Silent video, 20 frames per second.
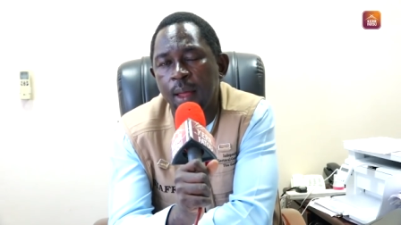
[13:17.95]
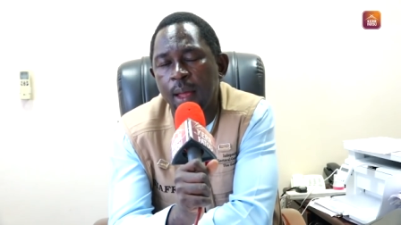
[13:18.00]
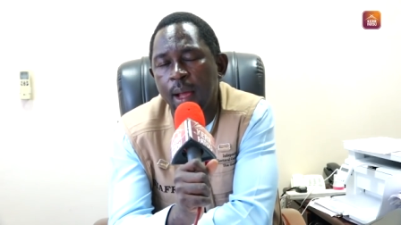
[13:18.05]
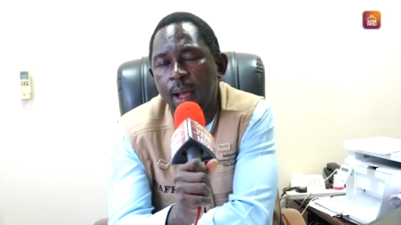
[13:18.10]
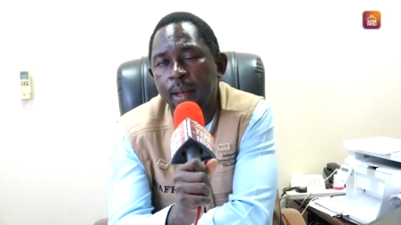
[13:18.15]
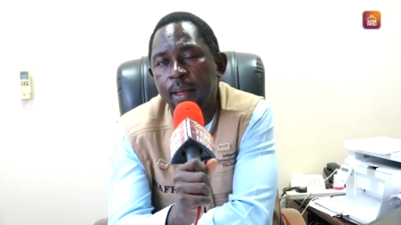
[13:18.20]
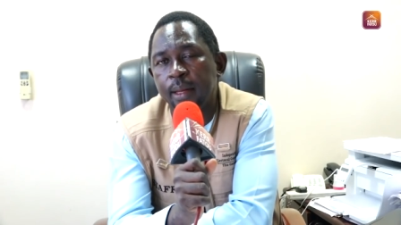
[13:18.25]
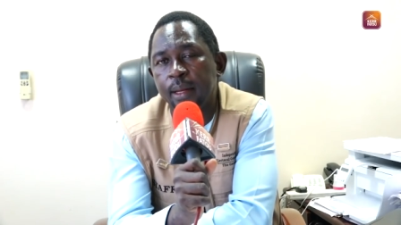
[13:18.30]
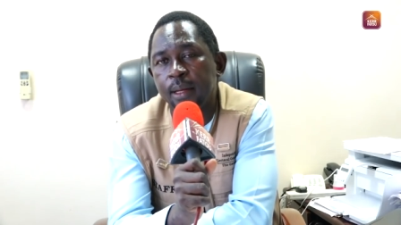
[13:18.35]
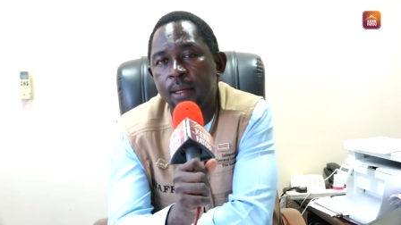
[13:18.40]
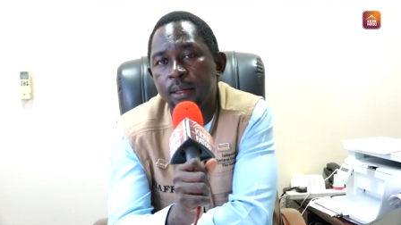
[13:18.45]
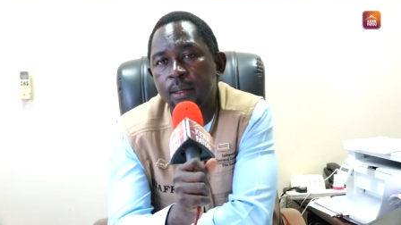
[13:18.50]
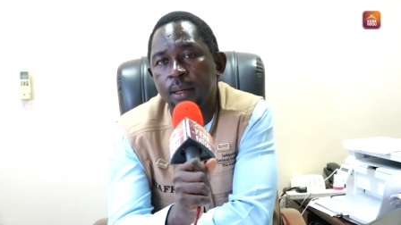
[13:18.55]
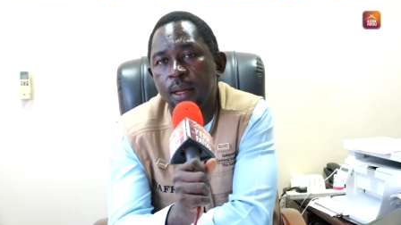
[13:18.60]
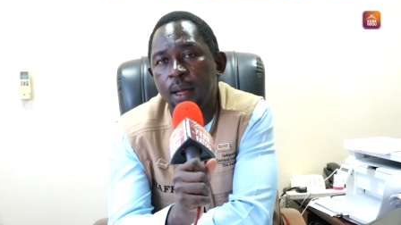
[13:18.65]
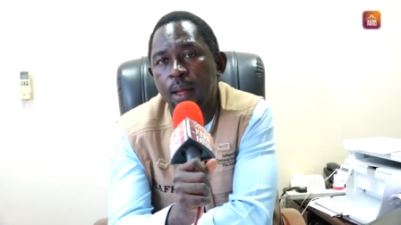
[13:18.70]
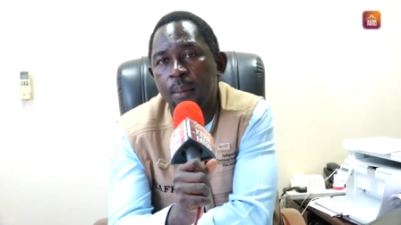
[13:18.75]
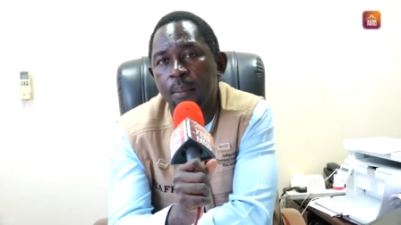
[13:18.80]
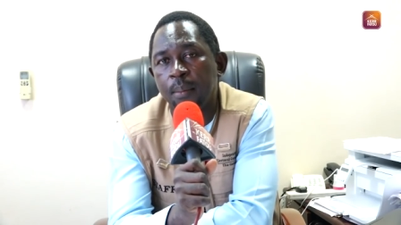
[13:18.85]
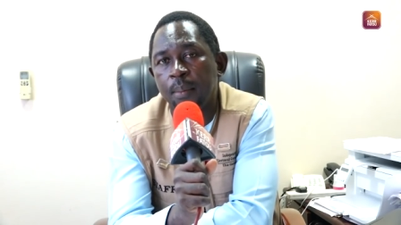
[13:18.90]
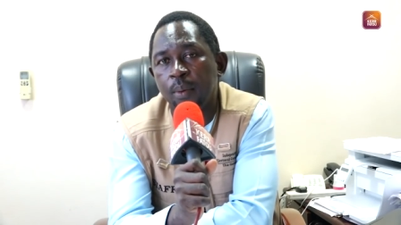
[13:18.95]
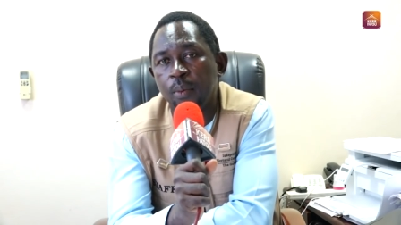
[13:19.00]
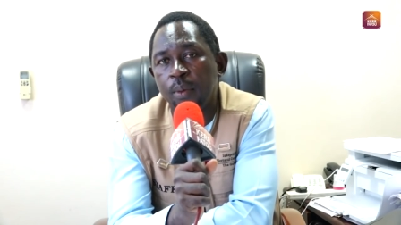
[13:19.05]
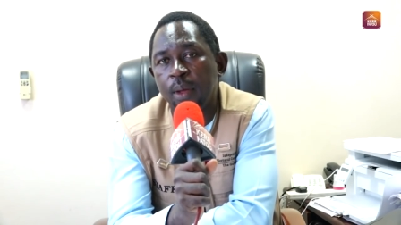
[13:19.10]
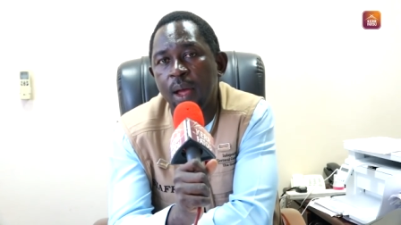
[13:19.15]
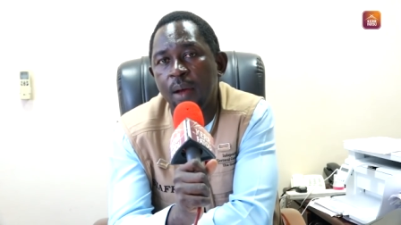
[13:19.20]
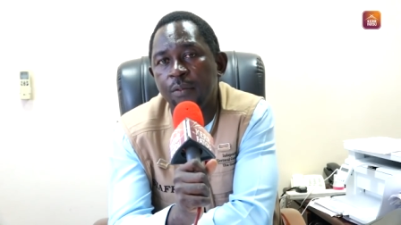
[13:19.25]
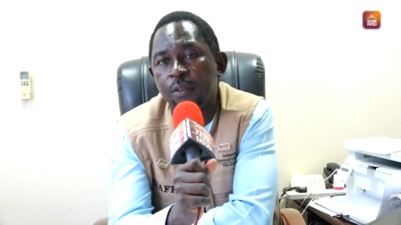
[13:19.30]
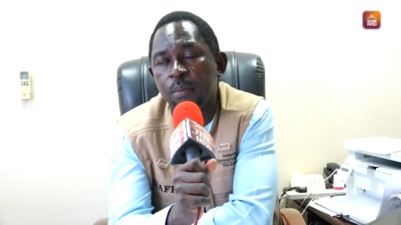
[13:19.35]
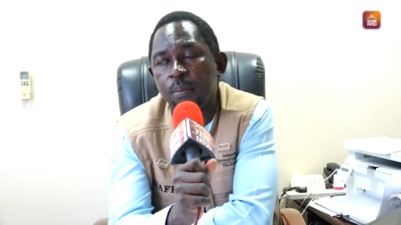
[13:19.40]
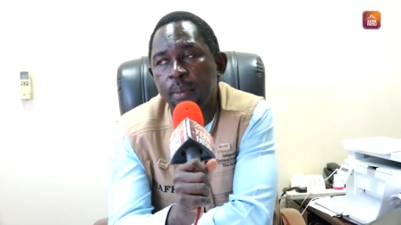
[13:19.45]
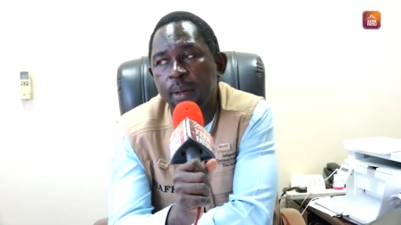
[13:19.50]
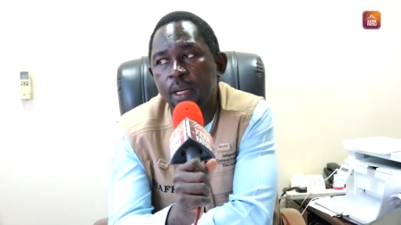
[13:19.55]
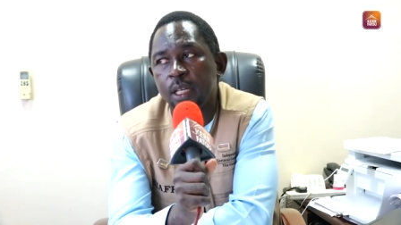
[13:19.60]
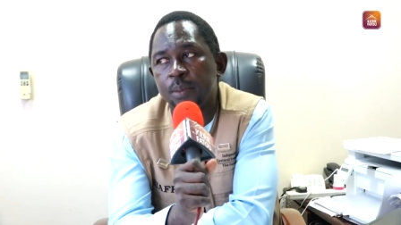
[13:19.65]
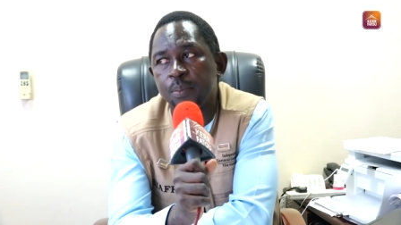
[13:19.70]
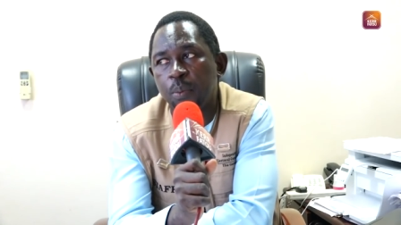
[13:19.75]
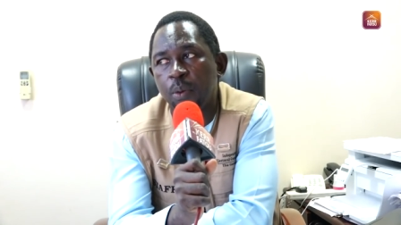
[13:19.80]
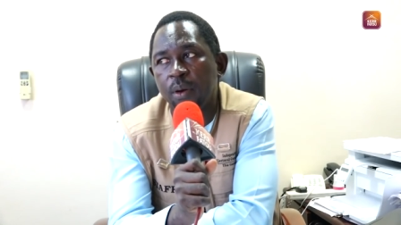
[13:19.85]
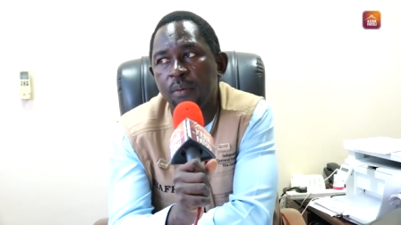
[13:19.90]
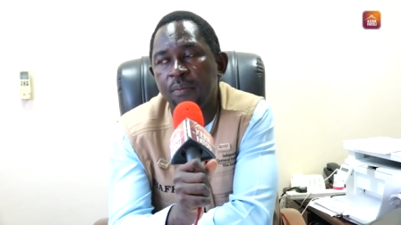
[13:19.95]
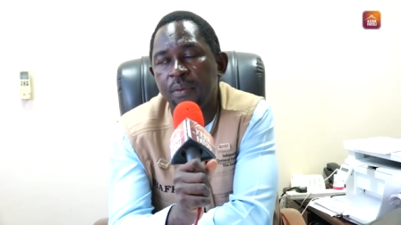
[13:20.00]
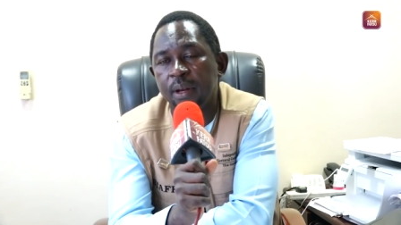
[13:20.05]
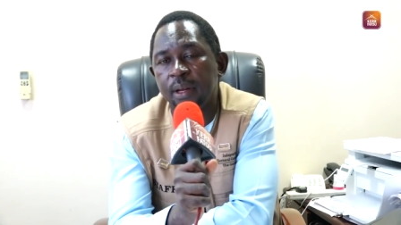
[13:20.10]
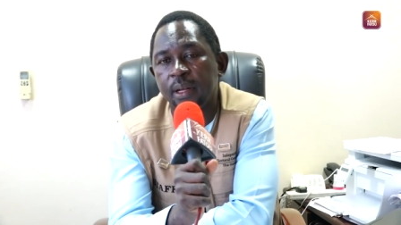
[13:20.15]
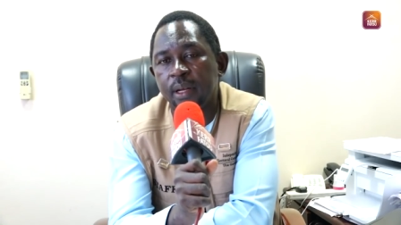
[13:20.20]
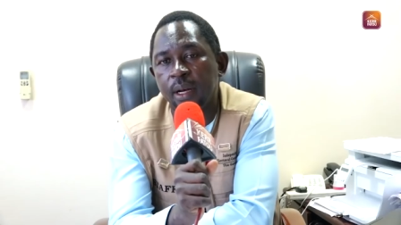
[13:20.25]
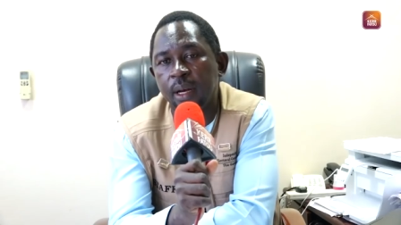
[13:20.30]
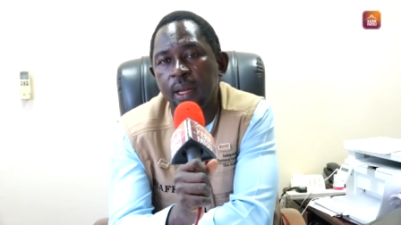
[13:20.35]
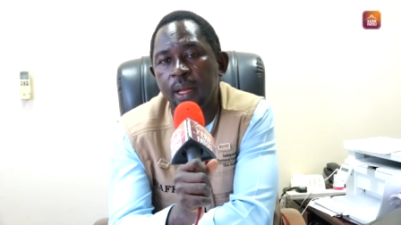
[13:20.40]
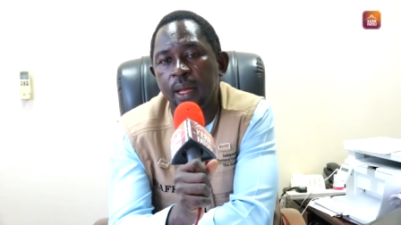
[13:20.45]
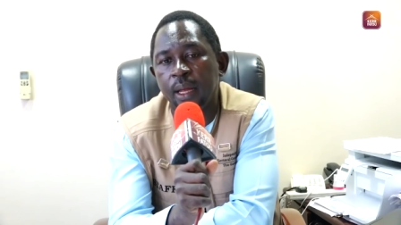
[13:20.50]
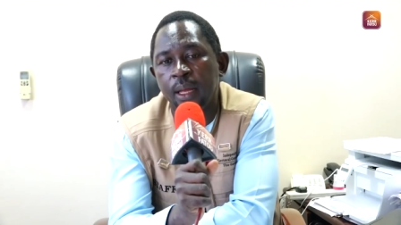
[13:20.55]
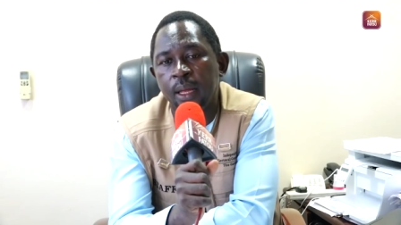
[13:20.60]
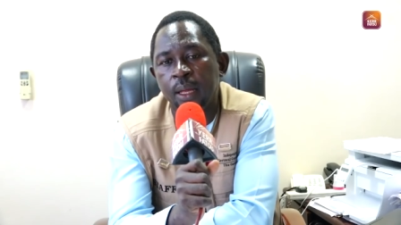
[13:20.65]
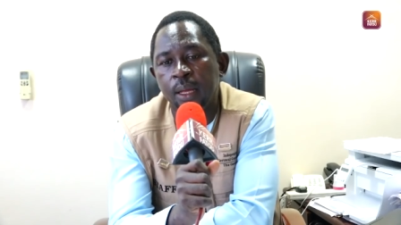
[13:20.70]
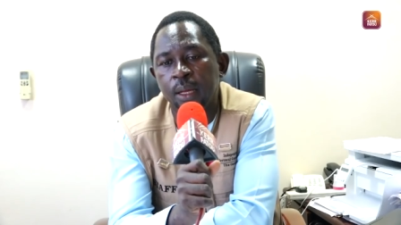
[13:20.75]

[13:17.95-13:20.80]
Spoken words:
I think we have to make this point very clear.